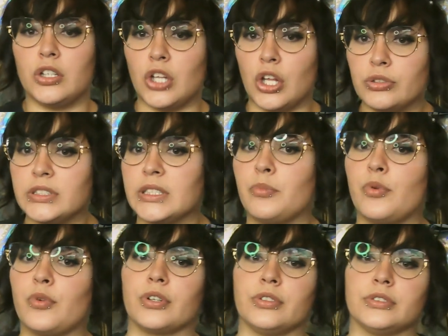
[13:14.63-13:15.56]
Closing
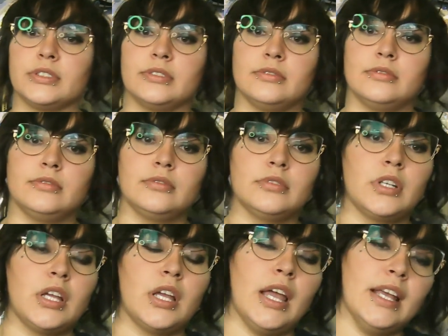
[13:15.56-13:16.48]
portals.
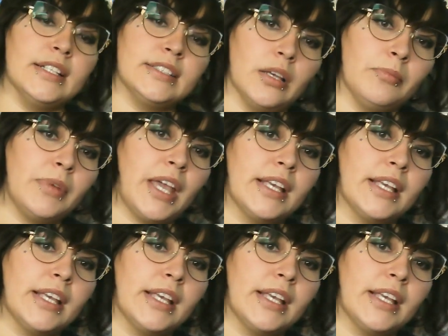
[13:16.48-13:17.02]
In some